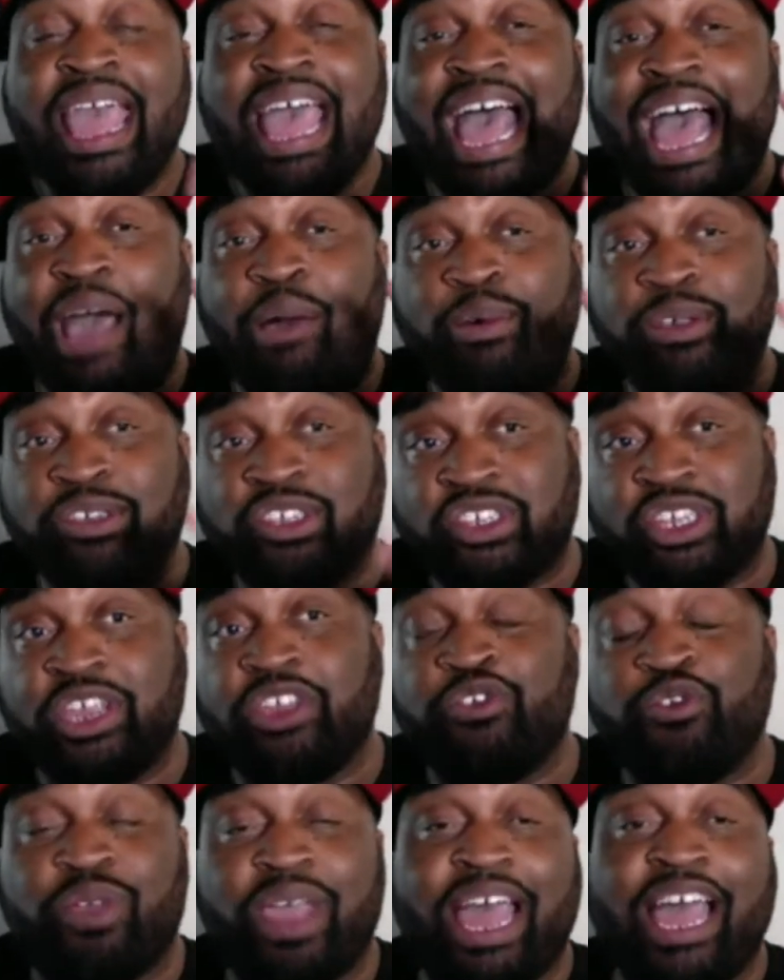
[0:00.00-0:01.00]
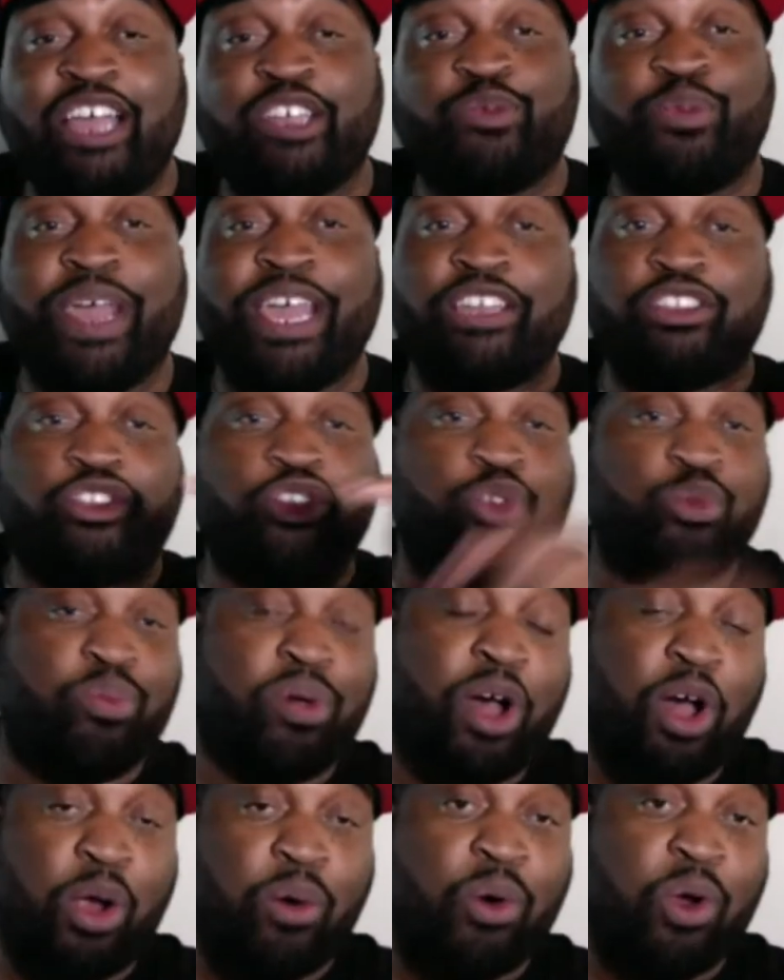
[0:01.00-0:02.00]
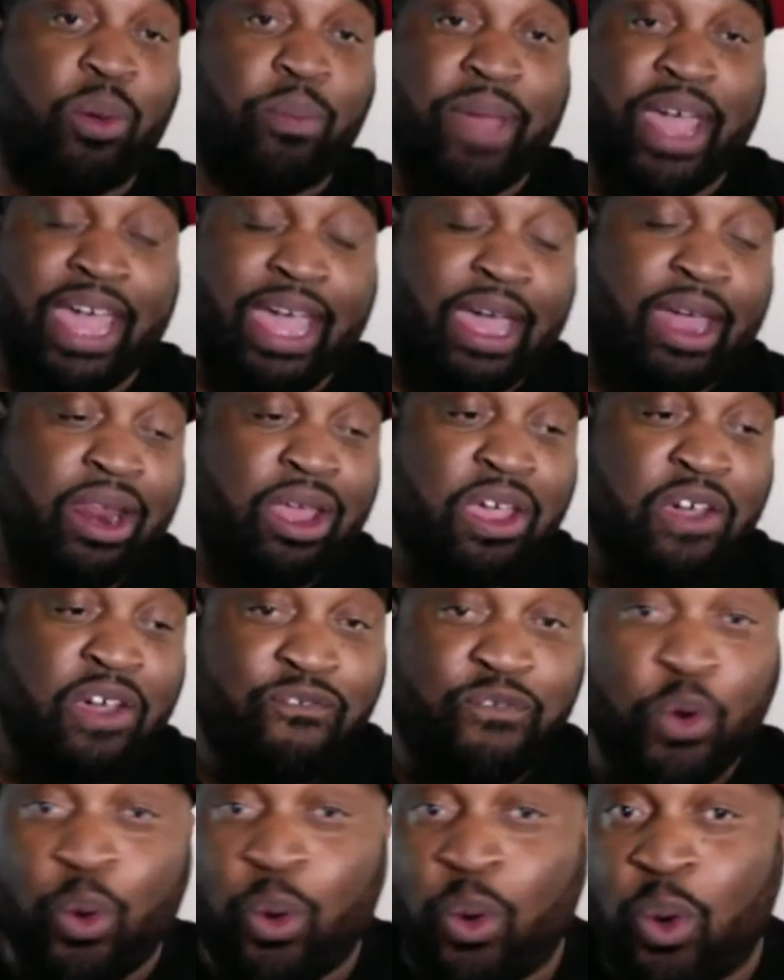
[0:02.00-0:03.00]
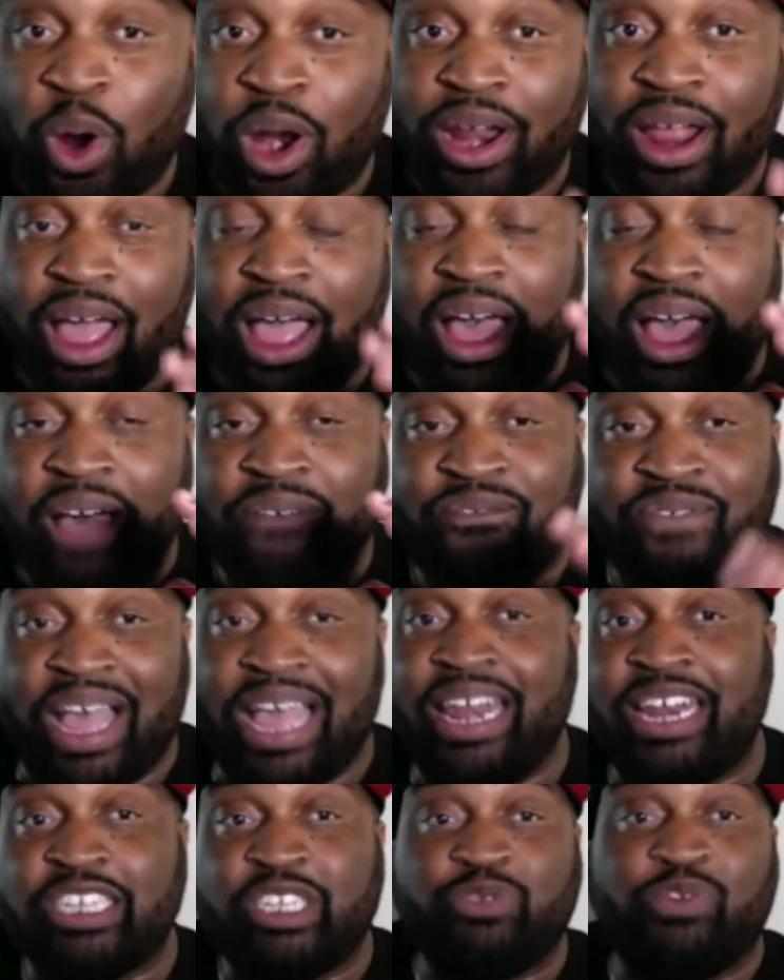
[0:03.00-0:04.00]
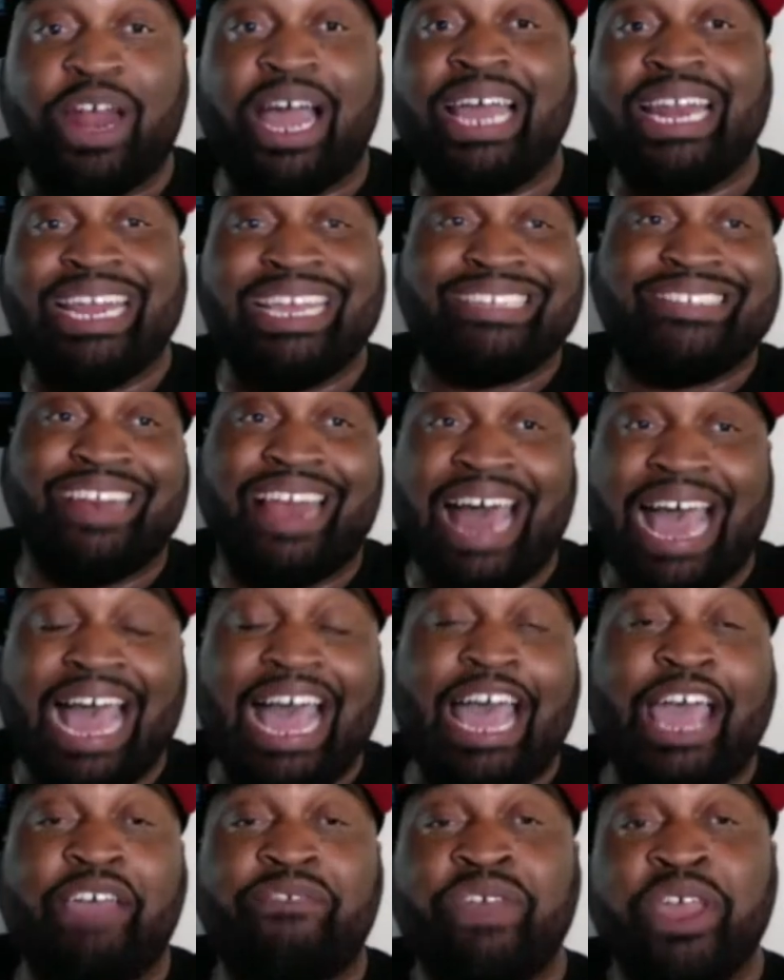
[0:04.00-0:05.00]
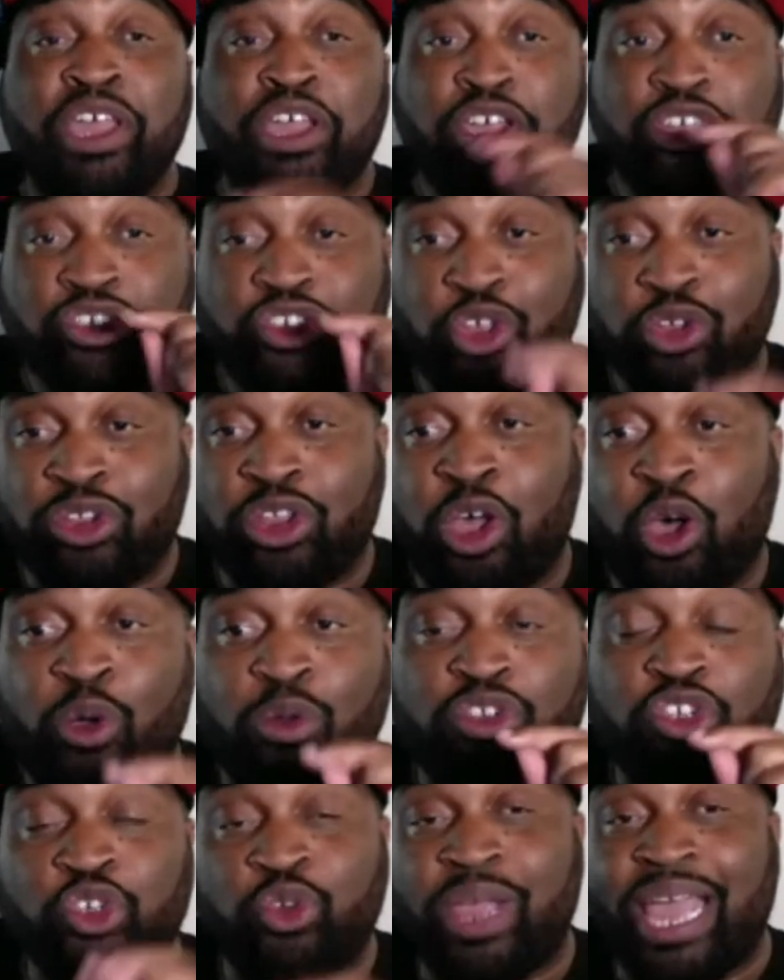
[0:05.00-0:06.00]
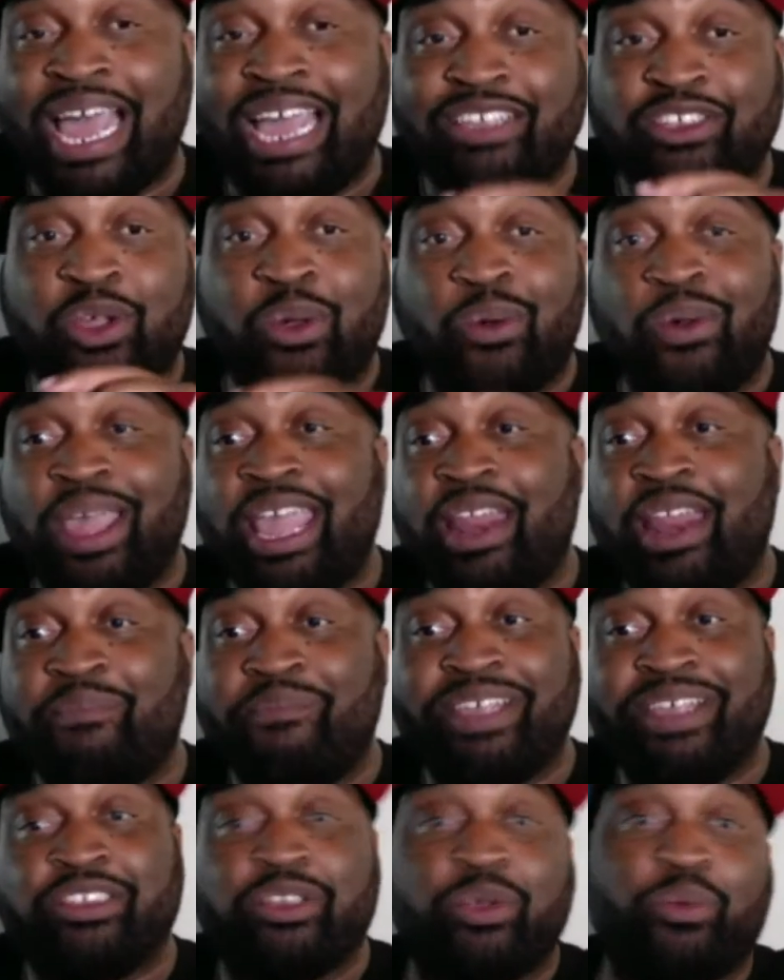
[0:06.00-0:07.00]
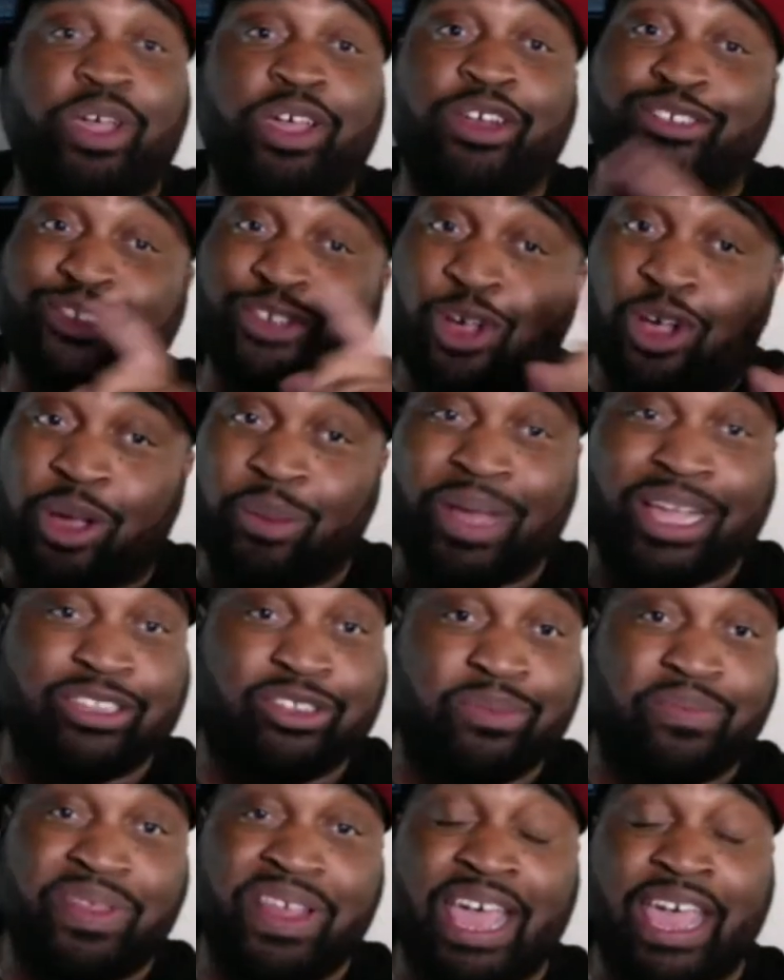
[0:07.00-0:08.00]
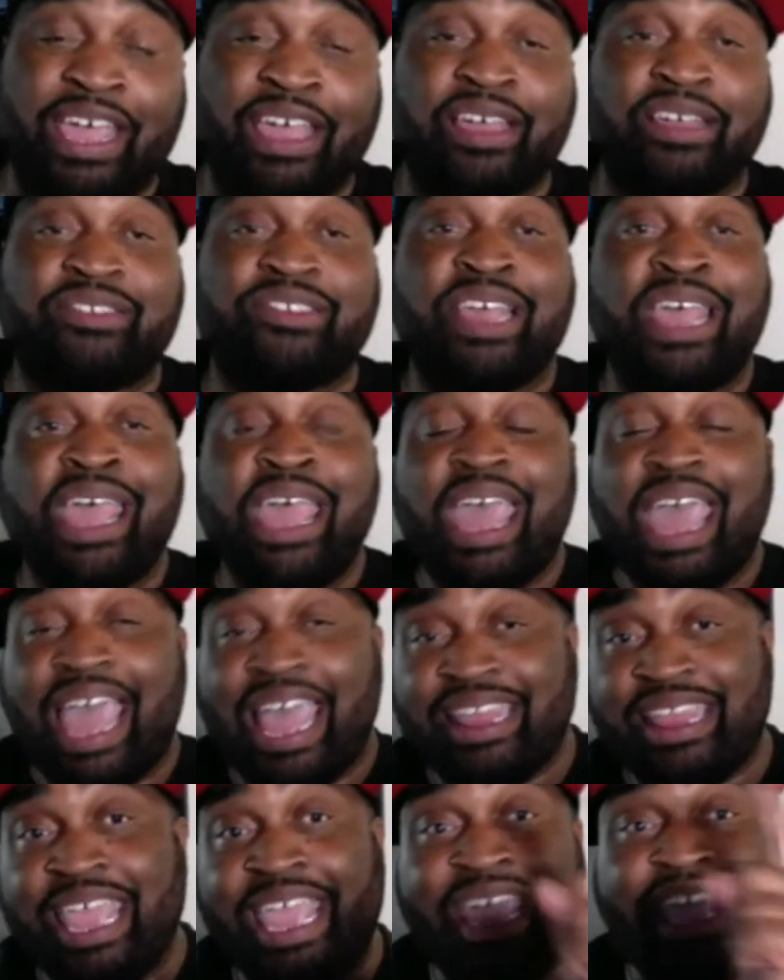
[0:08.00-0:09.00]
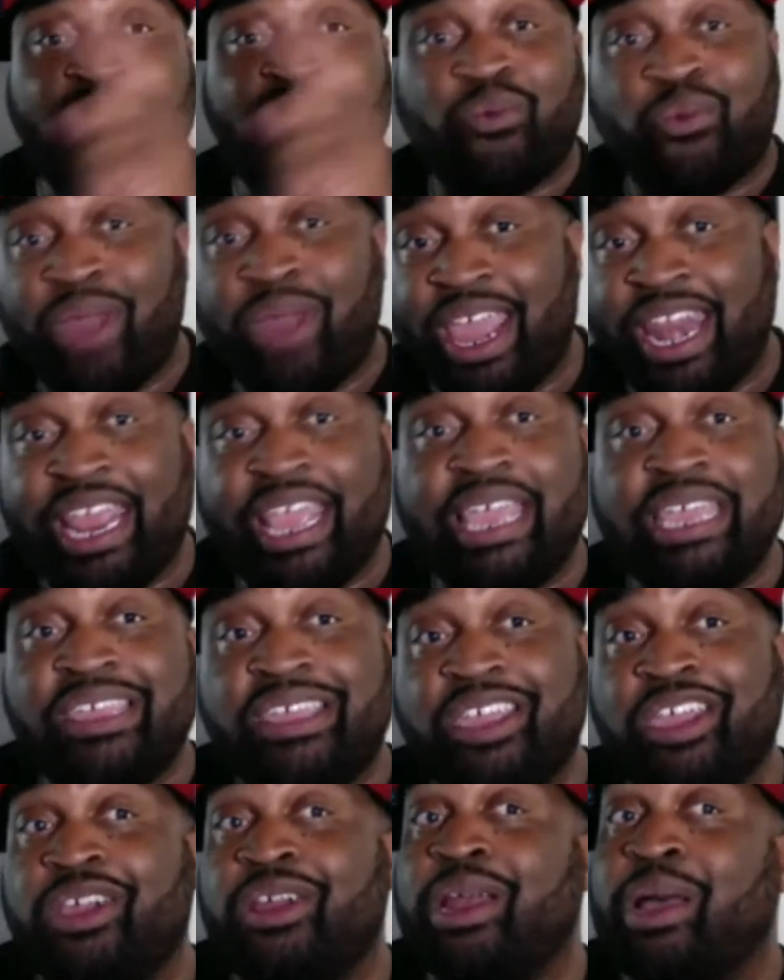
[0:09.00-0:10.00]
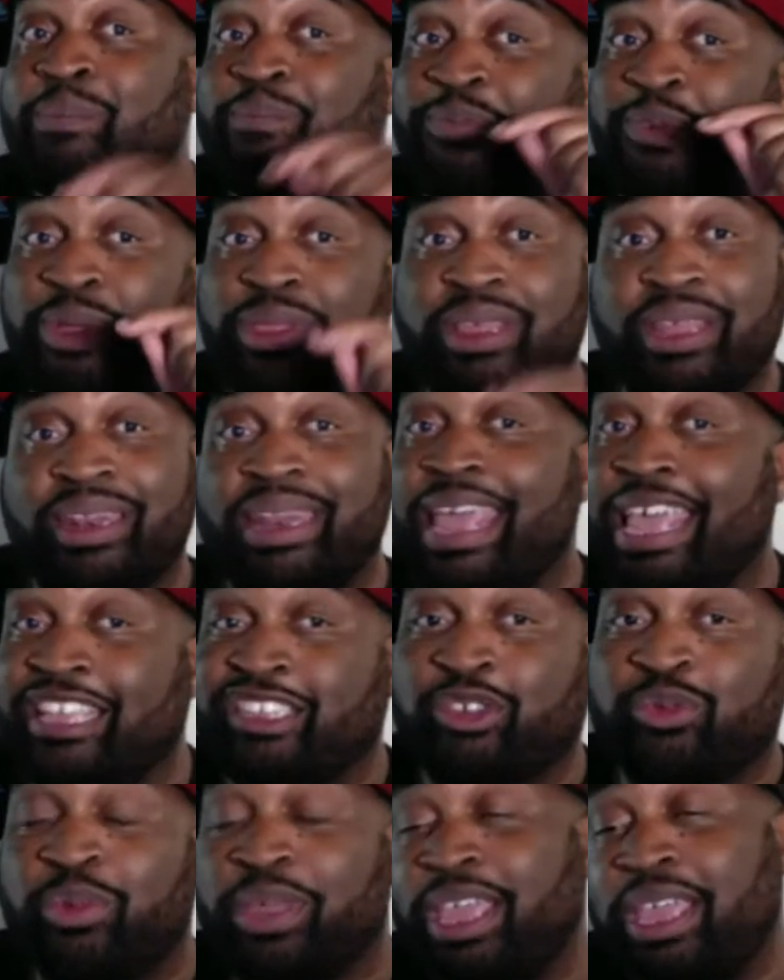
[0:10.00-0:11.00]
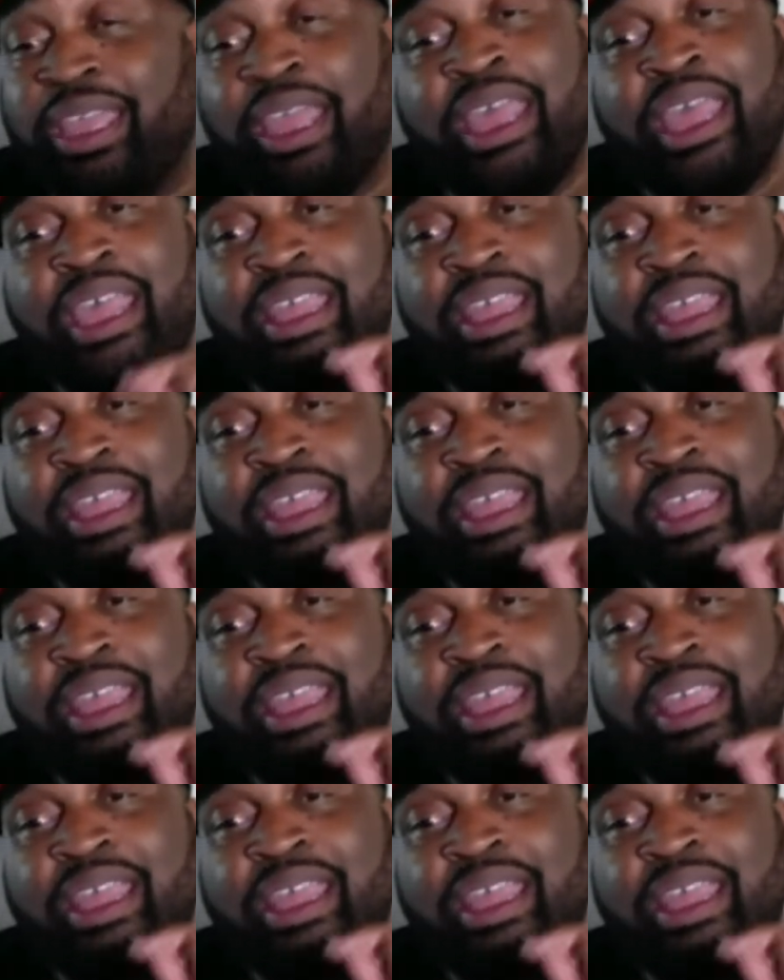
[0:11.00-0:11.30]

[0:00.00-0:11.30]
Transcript: I will see you guys, man, tomorrow, man, for Finance Fridays Live. So don't you guys go ahead and miss it. We're going to talk about some things and then get ready and geared up for the next week.